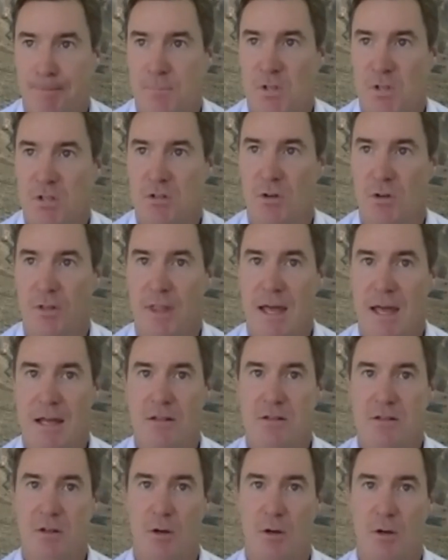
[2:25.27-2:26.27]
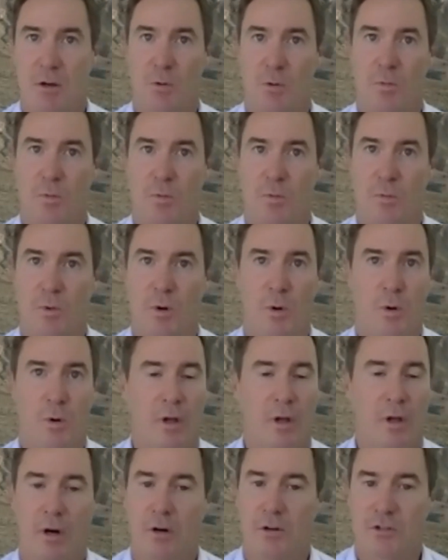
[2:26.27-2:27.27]
just on that. So all
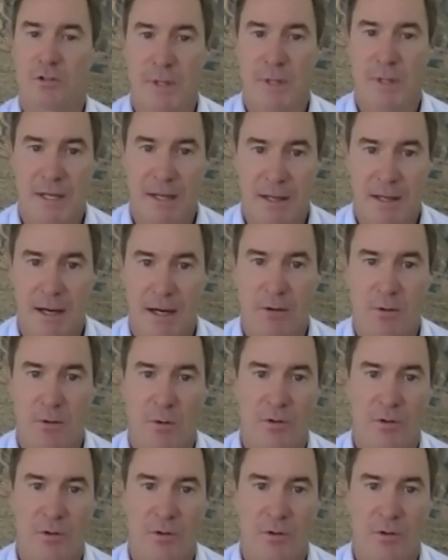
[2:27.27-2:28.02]
the holes have been cut,